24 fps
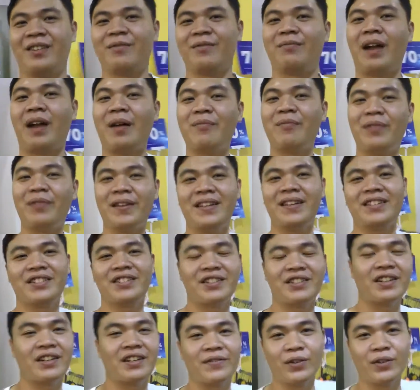but I'm pretty
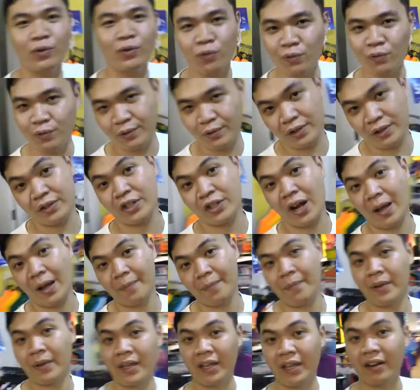sure if you
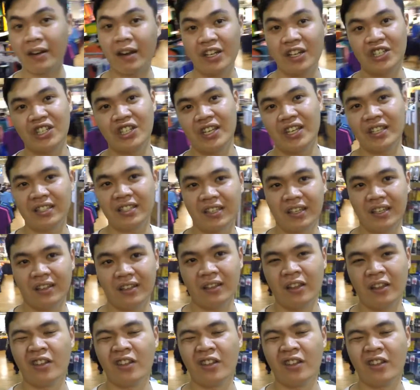shop here at GS Gill,